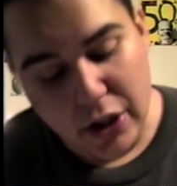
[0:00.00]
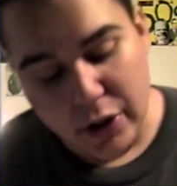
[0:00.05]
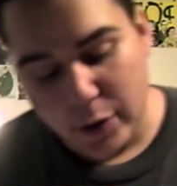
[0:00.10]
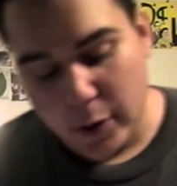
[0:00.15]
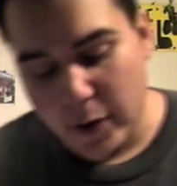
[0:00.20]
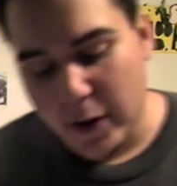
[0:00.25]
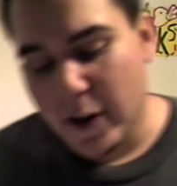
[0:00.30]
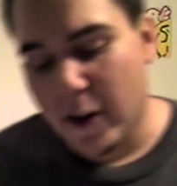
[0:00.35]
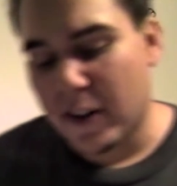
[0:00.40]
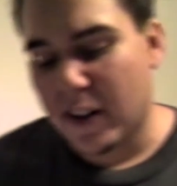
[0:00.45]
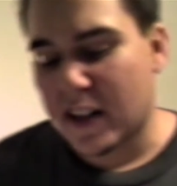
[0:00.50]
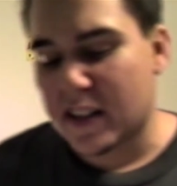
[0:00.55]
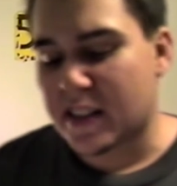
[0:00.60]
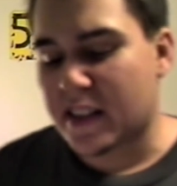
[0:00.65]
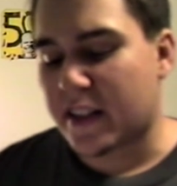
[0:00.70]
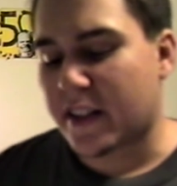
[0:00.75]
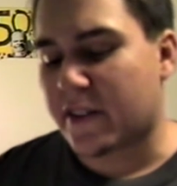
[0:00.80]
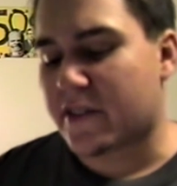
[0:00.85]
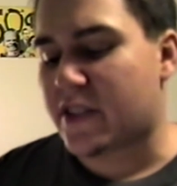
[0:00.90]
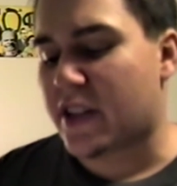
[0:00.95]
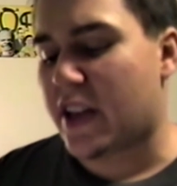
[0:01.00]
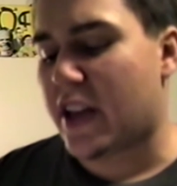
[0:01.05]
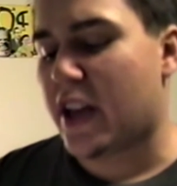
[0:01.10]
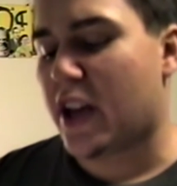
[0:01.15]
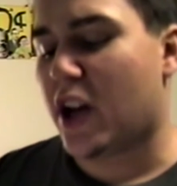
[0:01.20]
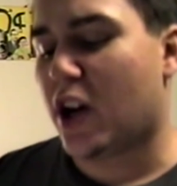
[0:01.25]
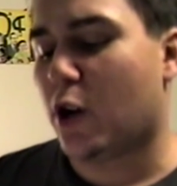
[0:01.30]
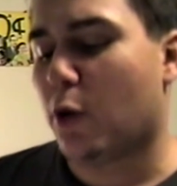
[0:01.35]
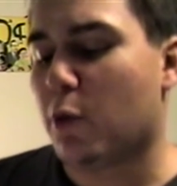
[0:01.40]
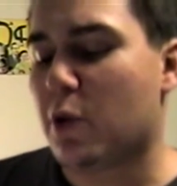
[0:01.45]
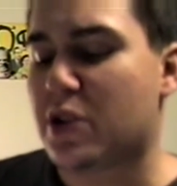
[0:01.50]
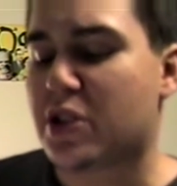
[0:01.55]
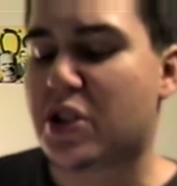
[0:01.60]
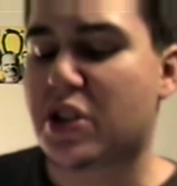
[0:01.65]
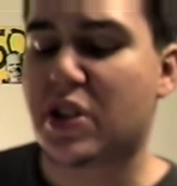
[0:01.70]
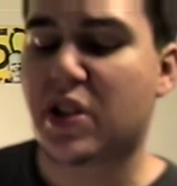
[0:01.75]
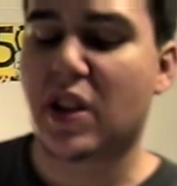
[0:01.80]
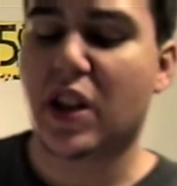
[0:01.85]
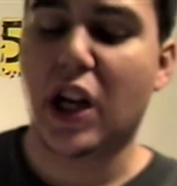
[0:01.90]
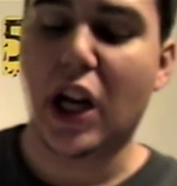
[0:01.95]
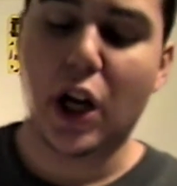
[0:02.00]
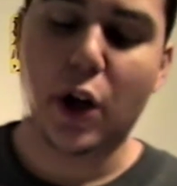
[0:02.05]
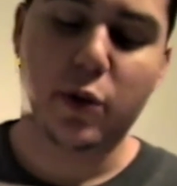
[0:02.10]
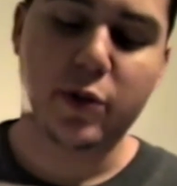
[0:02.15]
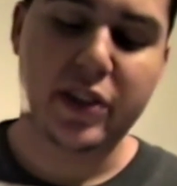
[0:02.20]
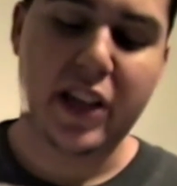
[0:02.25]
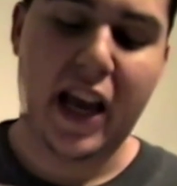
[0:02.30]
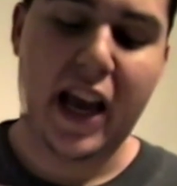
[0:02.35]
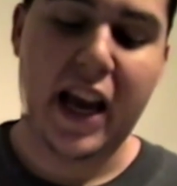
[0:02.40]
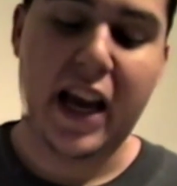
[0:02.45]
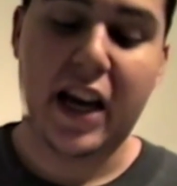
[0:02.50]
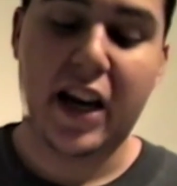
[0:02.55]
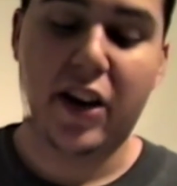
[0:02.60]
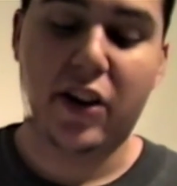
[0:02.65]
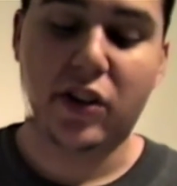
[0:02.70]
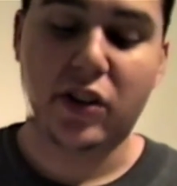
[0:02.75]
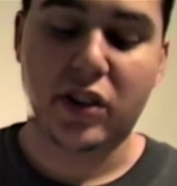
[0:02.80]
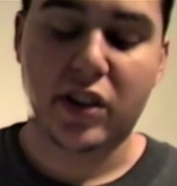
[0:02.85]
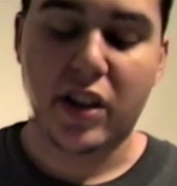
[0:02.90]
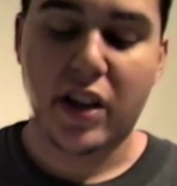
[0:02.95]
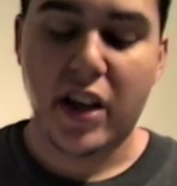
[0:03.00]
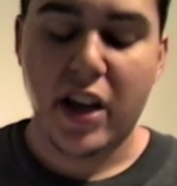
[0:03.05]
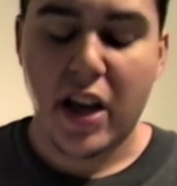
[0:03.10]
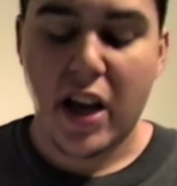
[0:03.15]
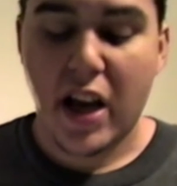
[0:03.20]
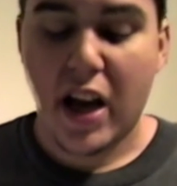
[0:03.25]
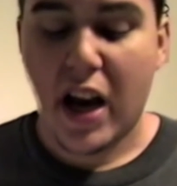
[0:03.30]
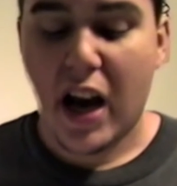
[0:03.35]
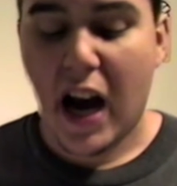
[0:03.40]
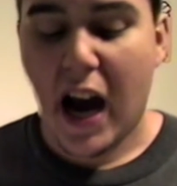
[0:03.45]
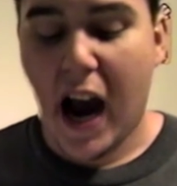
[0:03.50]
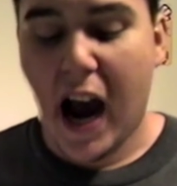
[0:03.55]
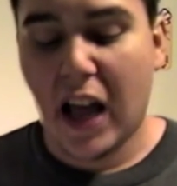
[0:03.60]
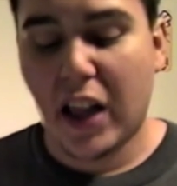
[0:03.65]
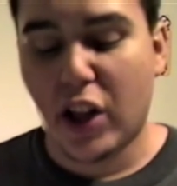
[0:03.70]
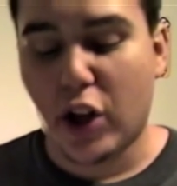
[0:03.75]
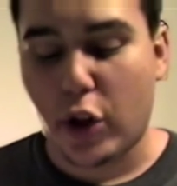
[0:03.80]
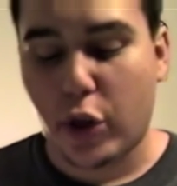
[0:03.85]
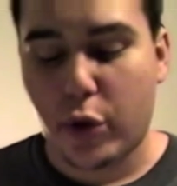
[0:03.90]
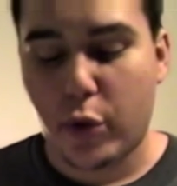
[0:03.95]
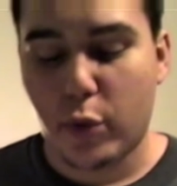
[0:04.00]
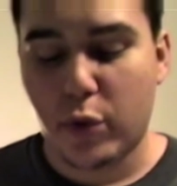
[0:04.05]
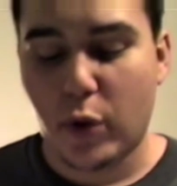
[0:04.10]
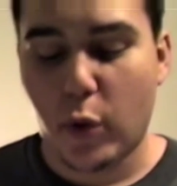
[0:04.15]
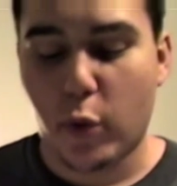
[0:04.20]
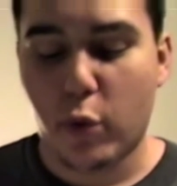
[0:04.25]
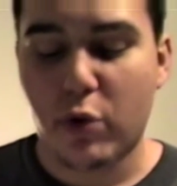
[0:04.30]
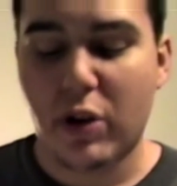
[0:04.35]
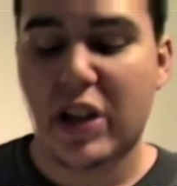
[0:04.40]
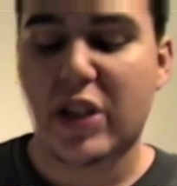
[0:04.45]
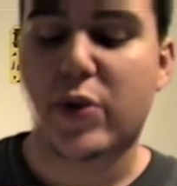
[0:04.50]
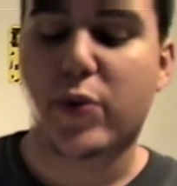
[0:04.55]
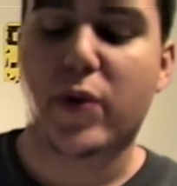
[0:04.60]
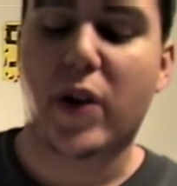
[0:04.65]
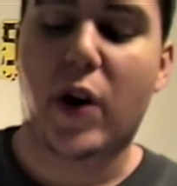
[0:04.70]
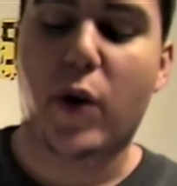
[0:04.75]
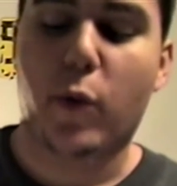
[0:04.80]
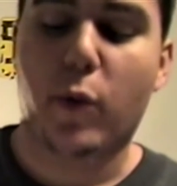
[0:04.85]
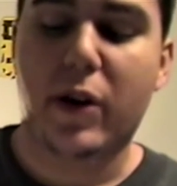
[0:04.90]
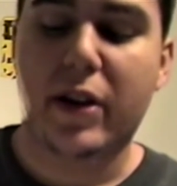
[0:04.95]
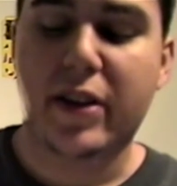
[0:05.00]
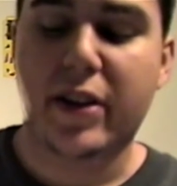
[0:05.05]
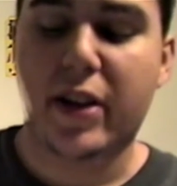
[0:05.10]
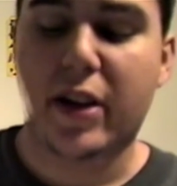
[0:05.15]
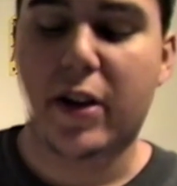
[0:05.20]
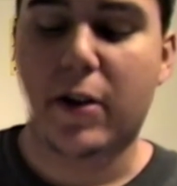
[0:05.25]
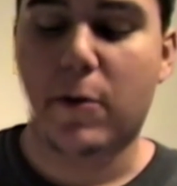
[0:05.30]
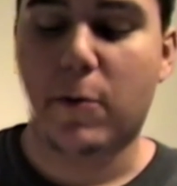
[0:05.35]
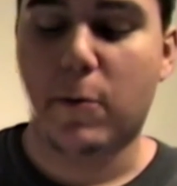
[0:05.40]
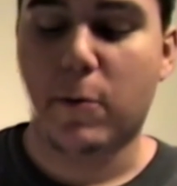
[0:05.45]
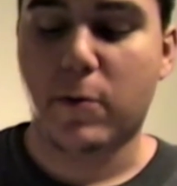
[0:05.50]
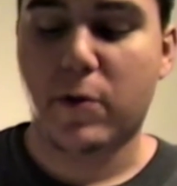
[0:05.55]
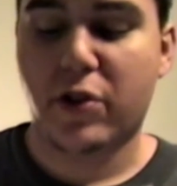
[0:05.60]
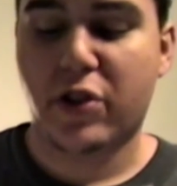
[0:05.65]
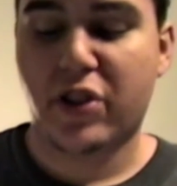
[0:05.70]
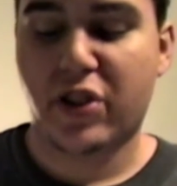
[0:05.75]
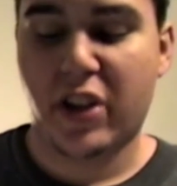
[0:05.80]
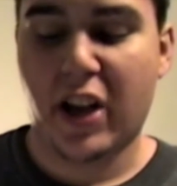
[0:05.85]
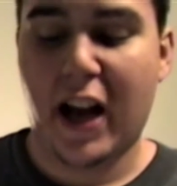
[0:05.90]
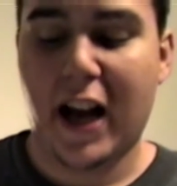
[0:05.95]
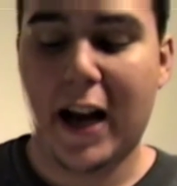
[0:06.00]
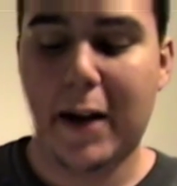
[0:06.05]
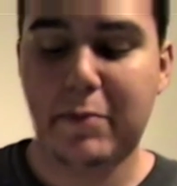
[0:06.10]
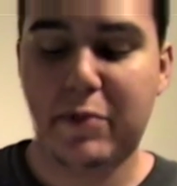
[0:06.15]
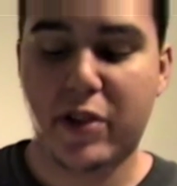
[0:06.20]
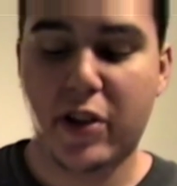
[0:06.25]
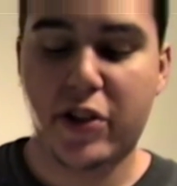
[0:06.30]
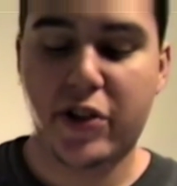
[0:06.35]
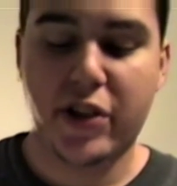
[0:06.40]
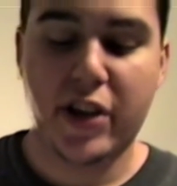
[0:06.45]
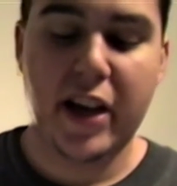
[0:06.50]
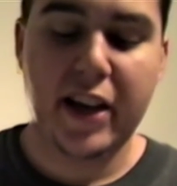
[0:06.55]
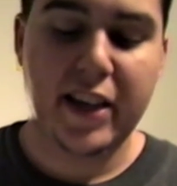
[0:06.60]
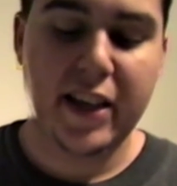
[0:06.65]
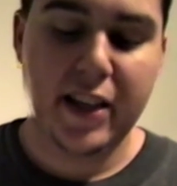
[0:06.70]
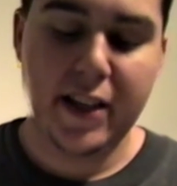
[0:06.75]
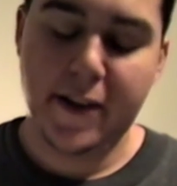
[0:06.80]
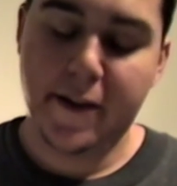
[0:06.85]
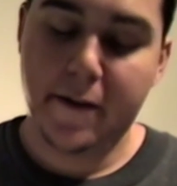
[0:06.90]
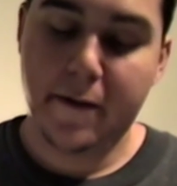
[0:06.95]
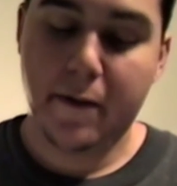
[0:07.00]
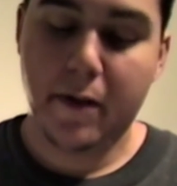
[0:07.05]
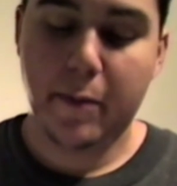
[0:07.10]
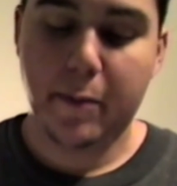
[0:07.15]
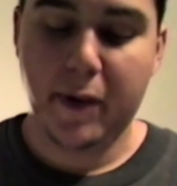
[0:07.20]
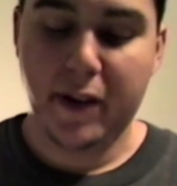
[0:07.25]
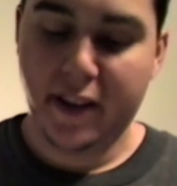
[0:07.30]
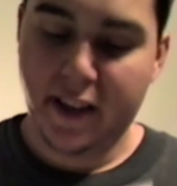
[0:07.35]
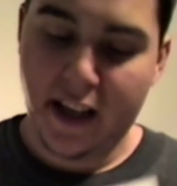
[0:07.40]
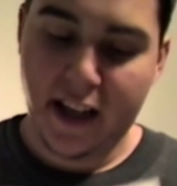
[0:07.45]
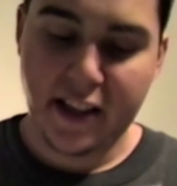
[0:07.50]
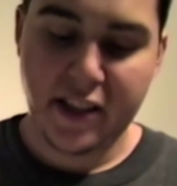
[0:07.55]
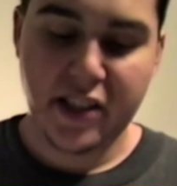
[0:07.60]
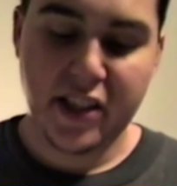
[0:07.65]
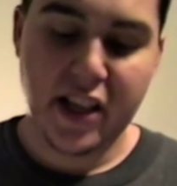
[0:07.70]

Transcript: Toyota's on our tail, we slow down. I look through the restaurant windows, time's a checkin', but not